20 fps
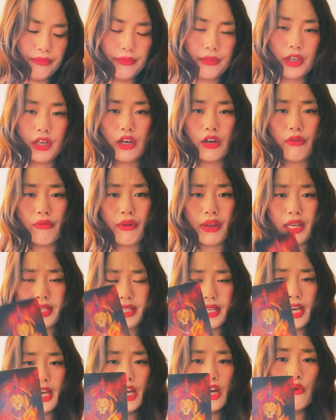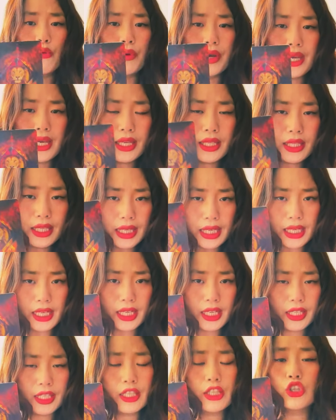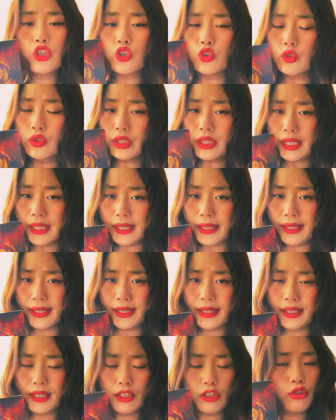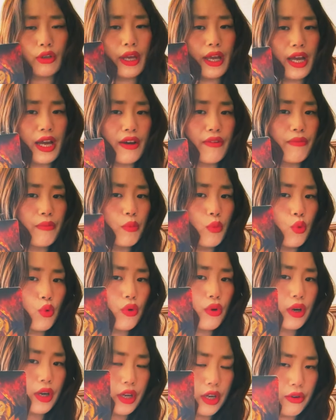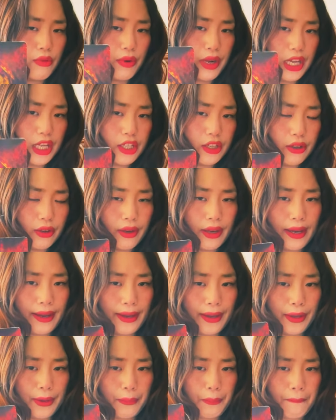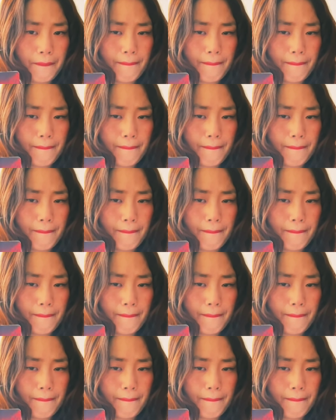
Courage. You need to have more courage, okay?